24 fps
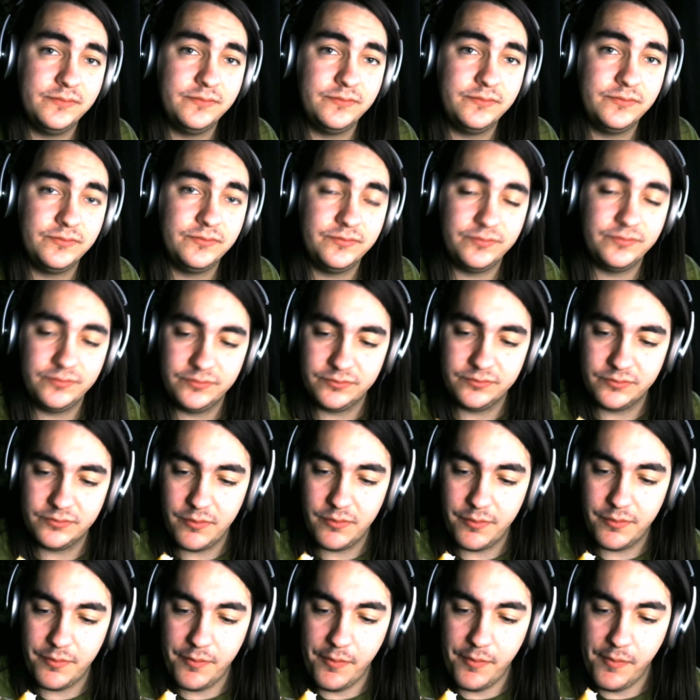
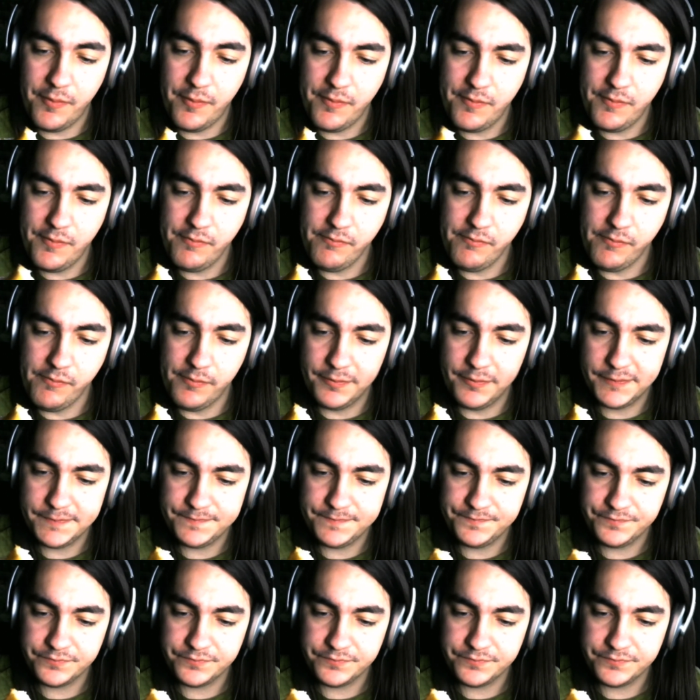Nothing is said.